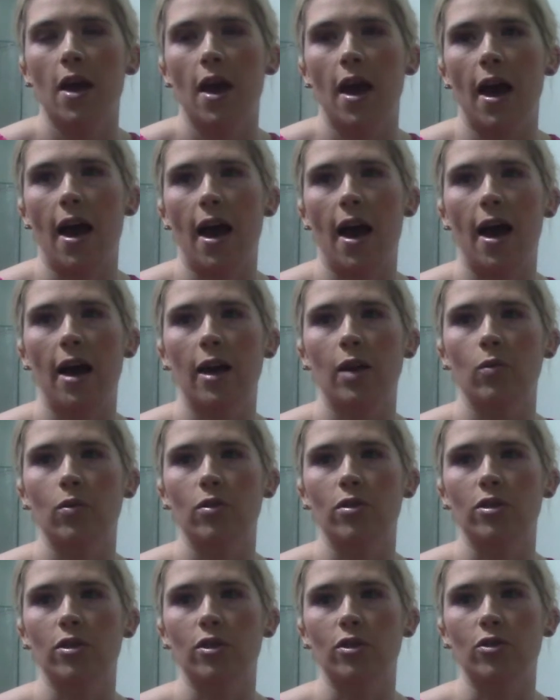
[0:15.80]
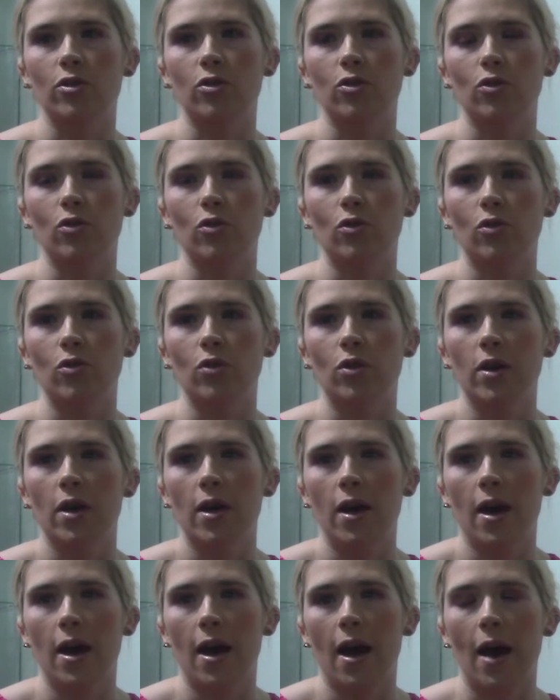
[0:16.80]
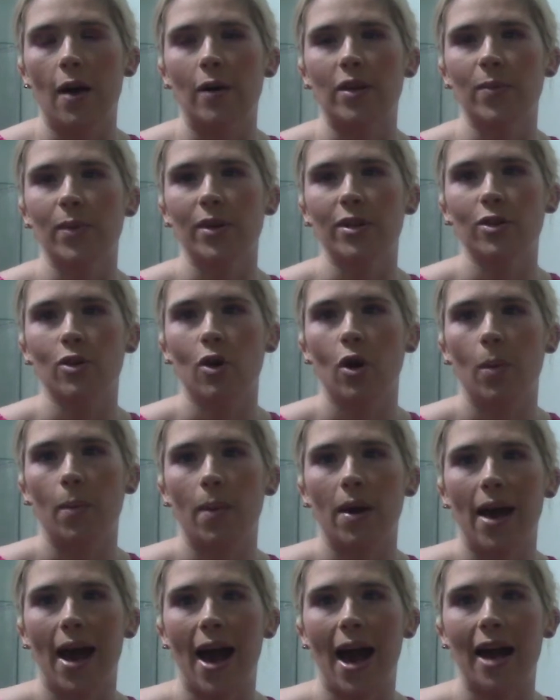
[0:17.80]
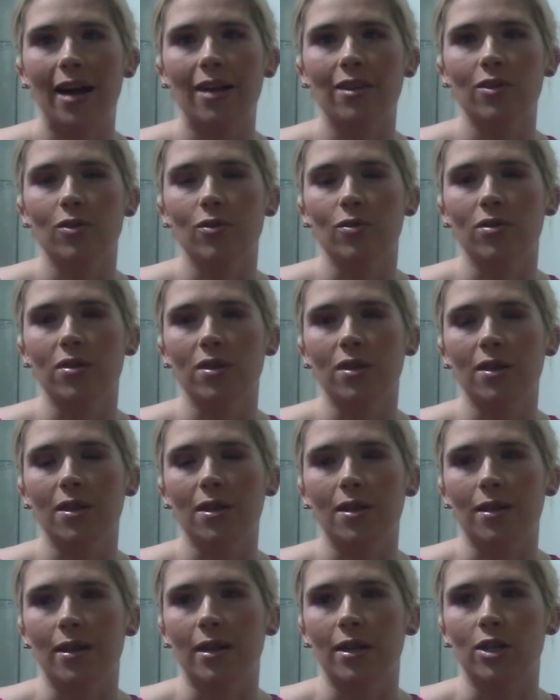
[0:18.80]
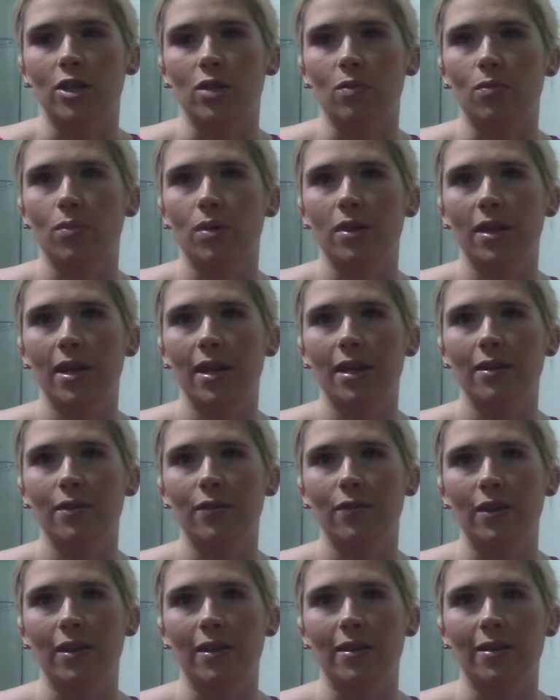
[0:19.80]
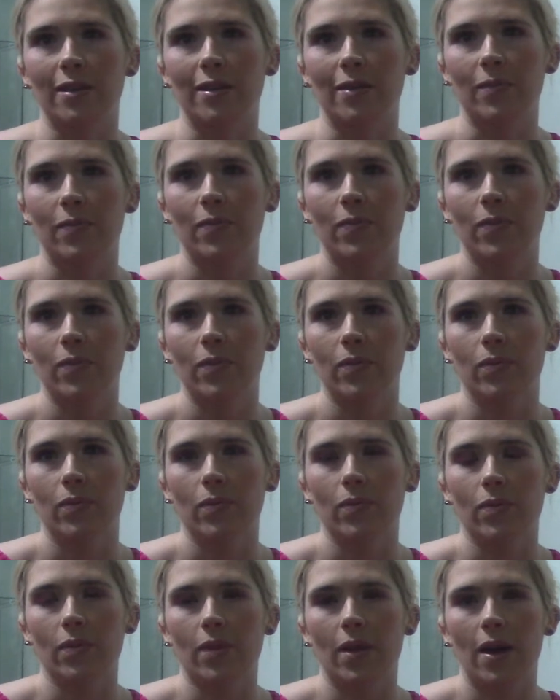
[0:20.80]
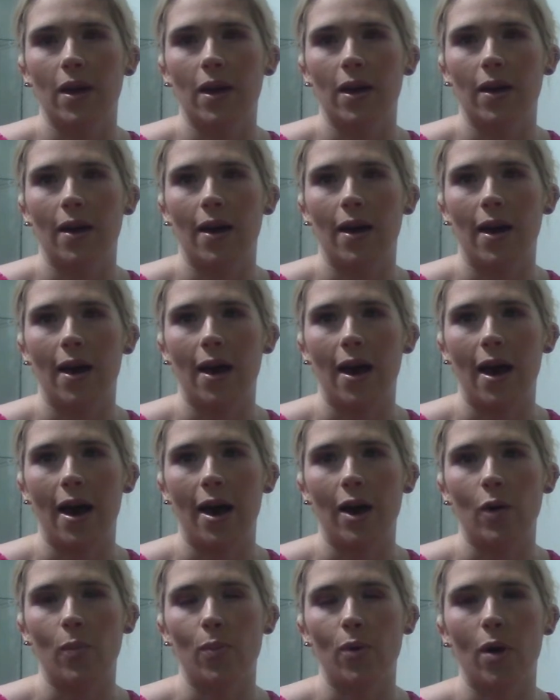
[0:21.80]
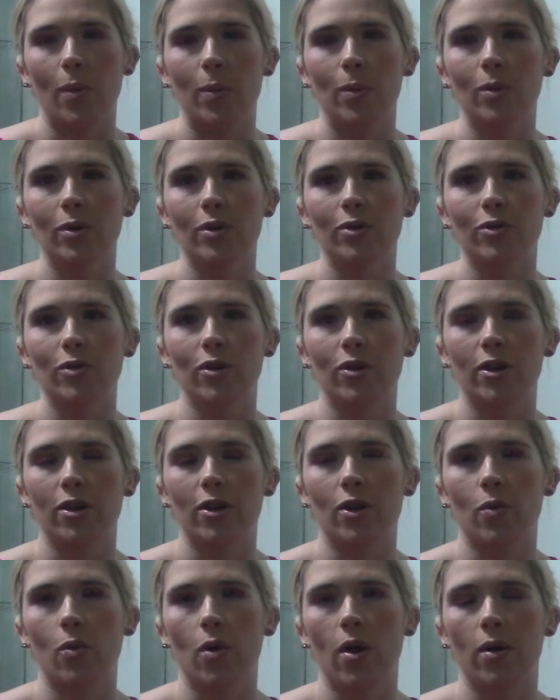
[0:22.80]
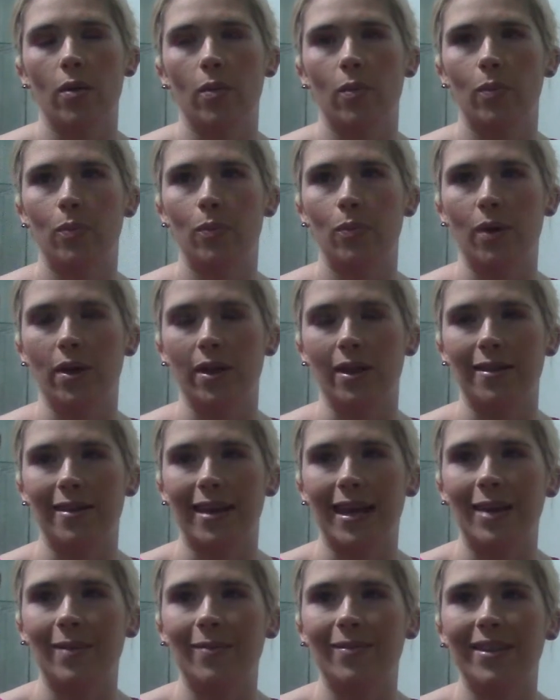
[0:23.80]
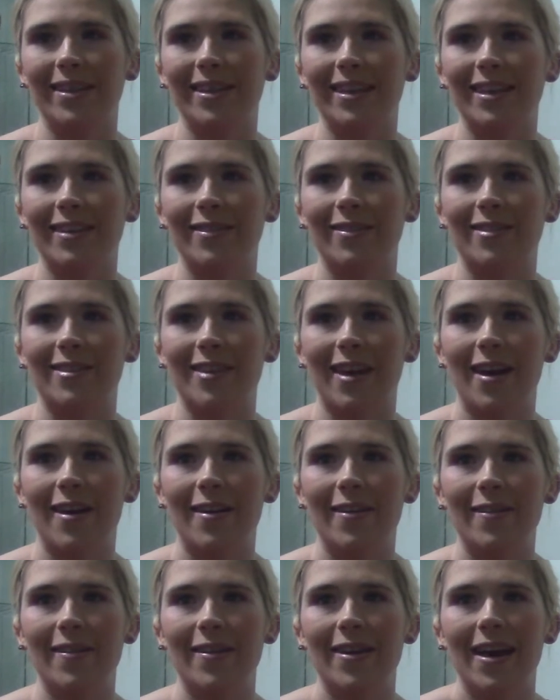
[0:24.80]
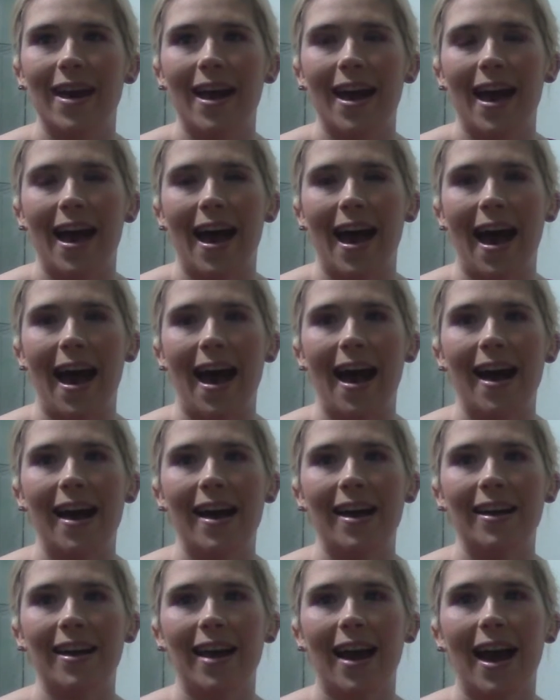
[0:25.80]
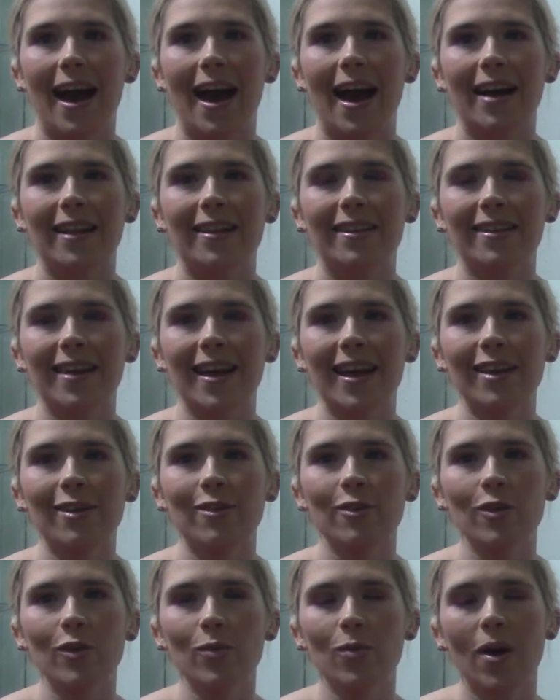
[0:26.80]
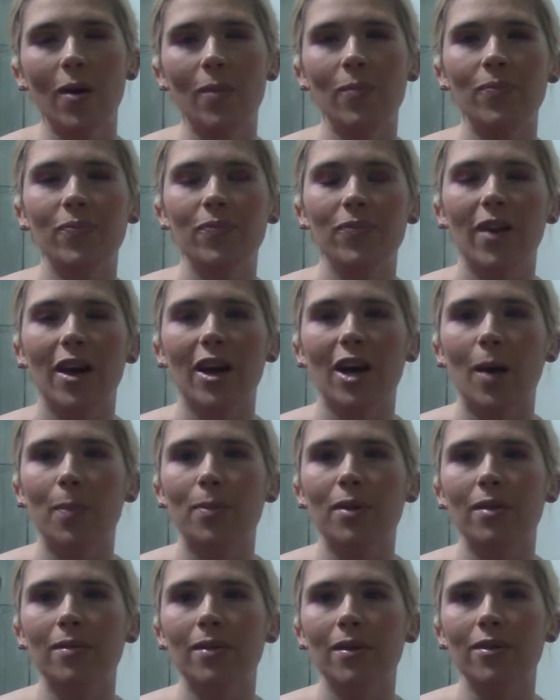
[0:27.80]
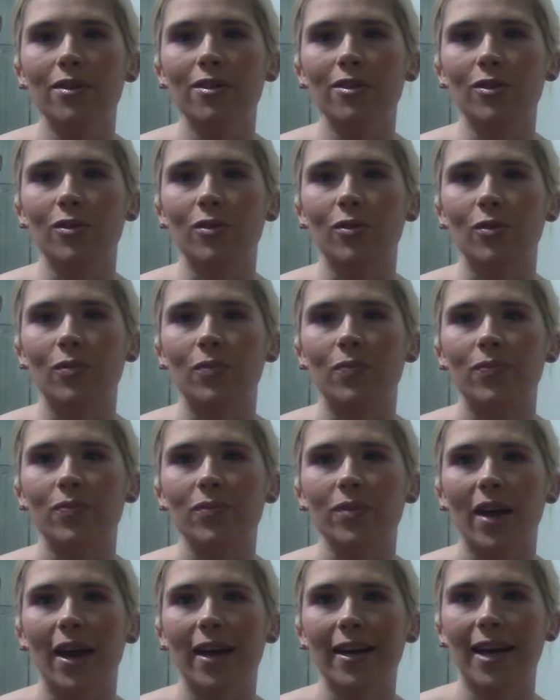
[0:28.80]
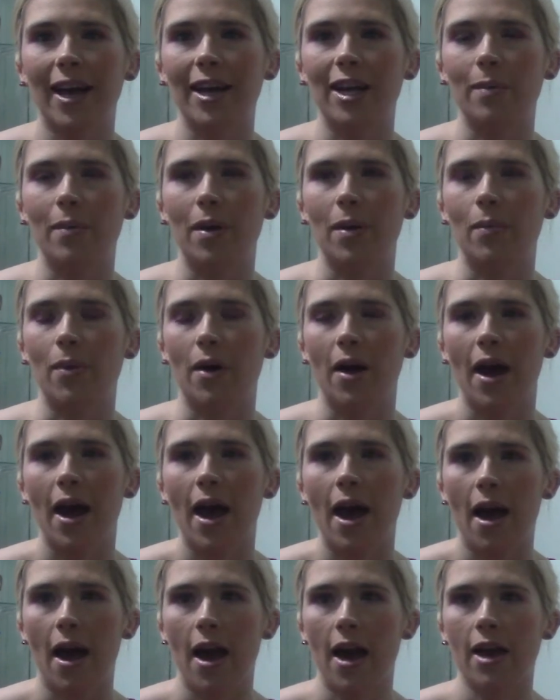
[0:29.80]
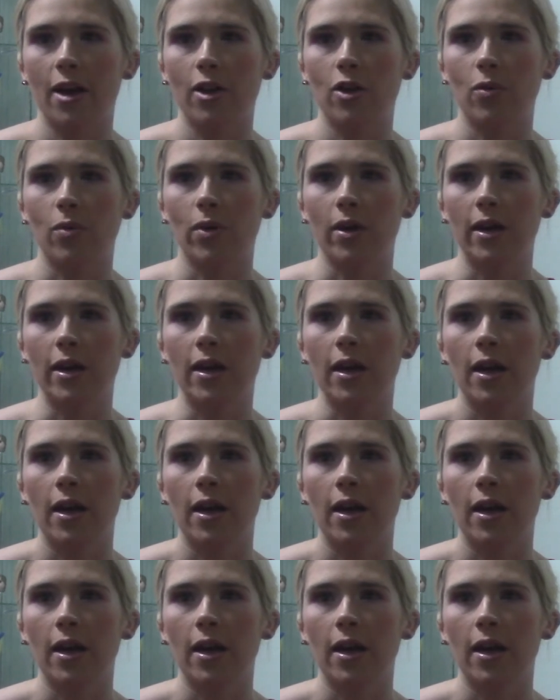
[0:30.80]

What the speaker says: I wanted to do, I was about to call it my annual tea collection, but let's face it, I'll probably do another one by the time the year's out. And did I do one a couple of months ago? I can't remember. Either way,